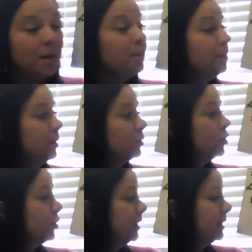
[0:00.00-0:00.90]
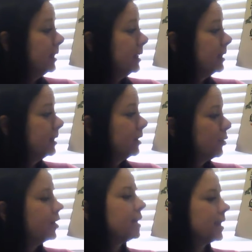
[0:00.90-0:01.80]
Build your chrysalis.
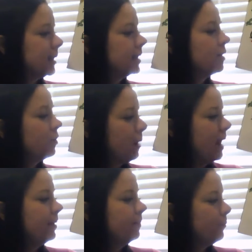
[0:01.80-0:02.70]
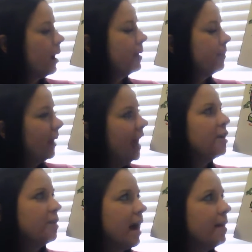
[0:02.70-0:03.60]
Chrysalis. Right, right. I
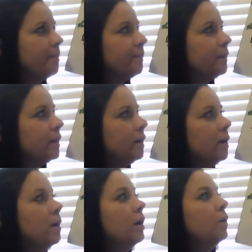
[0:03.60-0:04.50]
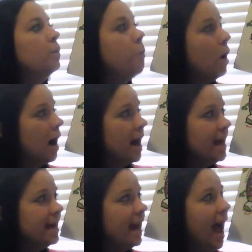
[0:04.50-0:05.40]
knew that.
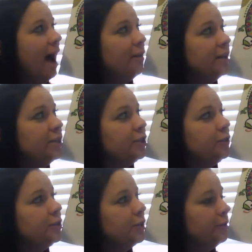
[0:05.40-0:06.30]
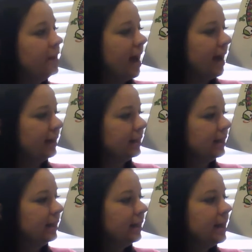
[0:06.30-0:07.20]
What? How did you do that?
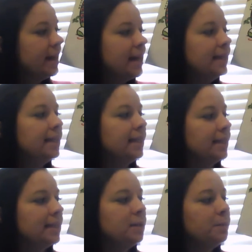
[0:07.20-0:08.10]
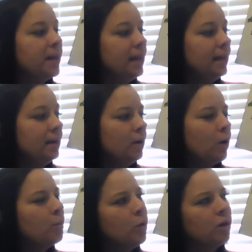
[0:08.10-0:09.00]
Is it a spin
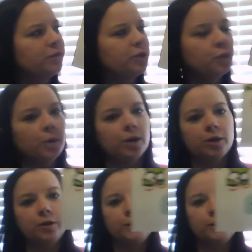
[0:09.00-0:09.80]
or more of a twirl?